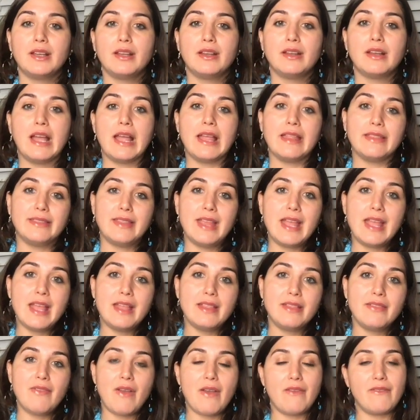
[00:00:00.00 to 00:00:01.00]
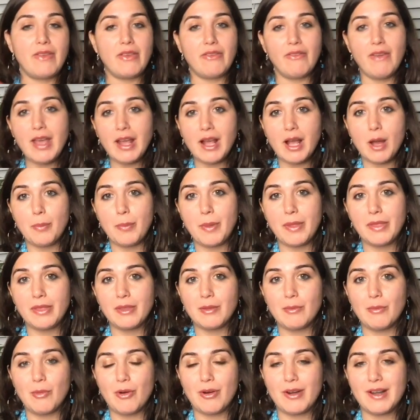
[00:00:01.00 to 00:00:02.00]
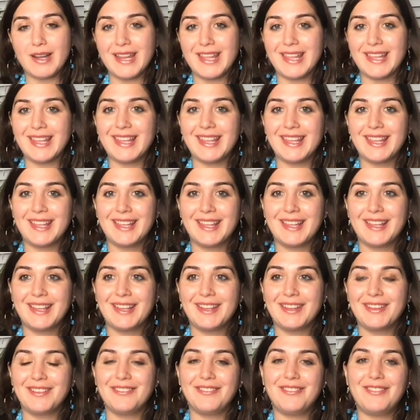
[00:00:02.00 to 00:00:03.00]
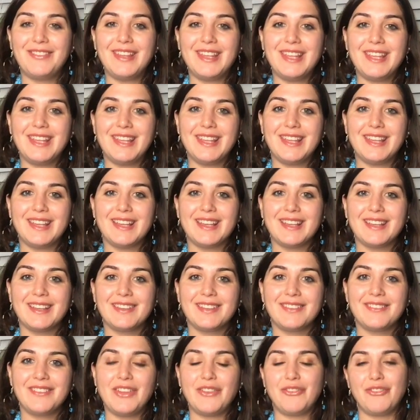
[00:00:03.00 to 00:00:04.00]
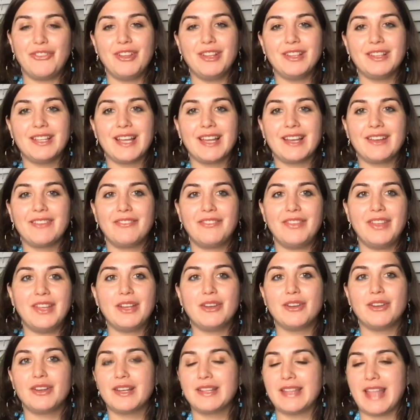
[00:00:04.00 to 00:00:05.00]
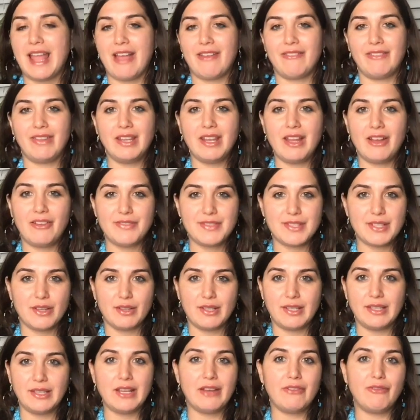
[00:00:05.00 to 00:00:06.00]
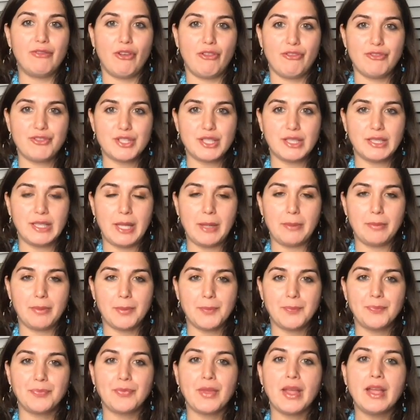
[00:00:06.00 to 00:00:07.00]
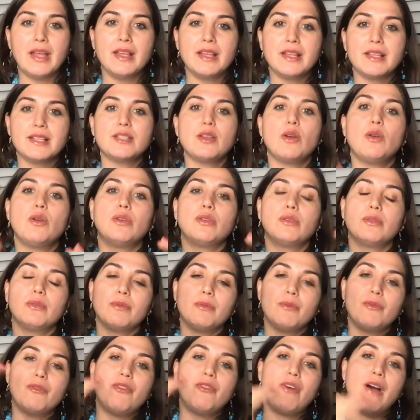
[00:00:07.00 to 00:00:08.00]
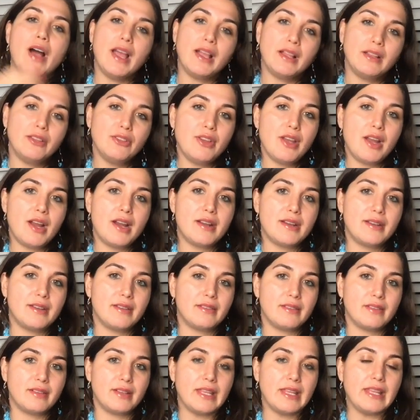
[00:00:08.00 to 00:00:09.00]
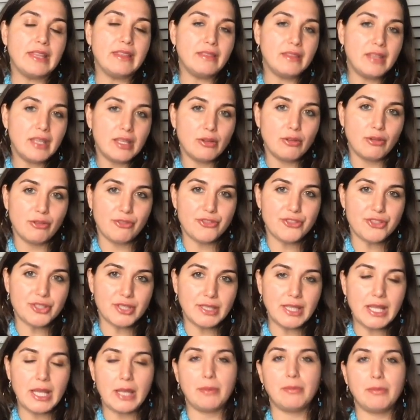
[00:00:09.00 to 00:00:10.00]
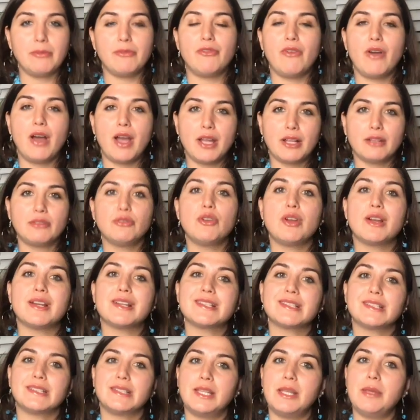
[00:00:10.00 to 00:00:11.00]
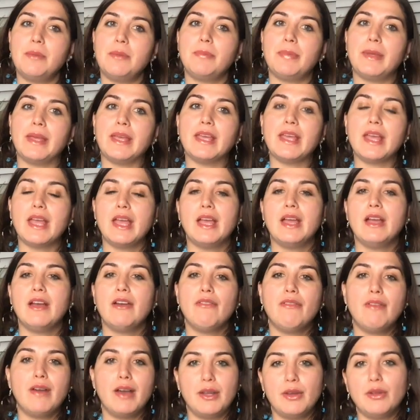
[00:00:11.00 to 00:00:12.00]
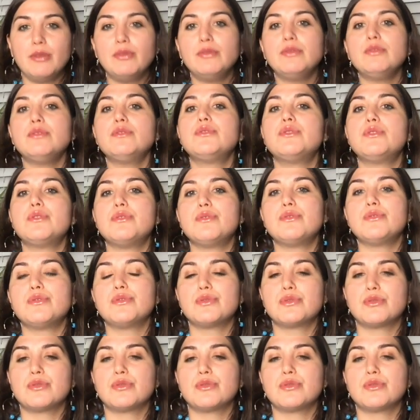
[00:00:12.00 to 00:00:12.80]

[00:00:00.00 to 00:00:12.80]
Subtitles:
And then when we wake up in the morning, we feel like we couldn't have enough of sleep. So while you are in need of sleep, while you are sleeping, why don't you